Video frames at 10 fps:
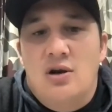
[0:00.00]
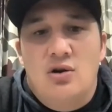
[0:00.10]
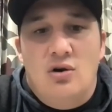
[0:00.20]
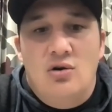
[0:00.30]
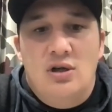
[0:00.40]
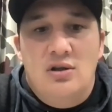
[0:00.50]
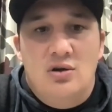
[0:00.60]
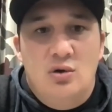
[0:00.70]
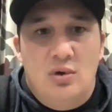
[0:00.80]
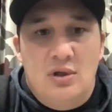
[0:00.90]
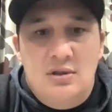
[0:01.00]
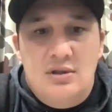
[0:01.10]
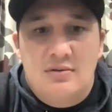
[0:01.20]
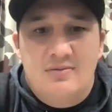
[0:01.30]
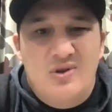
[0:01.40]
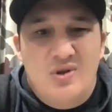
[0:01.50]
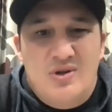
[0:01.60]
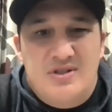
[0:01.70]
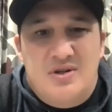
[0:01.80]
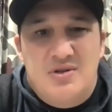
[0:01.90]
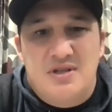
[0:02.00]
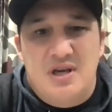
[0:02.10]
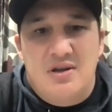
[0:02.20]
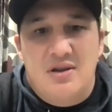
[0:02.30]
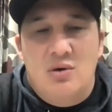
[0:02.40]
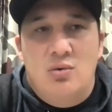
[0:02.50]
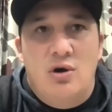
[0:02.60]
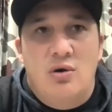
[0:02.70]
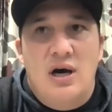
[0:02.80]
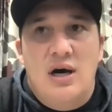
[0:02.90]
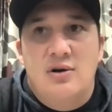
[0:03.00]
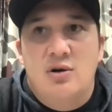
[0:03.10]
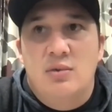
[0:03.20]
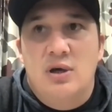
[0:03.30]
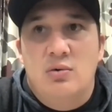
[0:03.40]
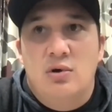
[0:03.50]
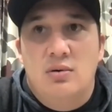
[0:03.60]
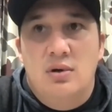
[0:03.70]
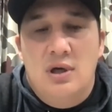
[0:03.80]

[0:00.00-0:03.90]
only the good ones, because they will go hard no matter what,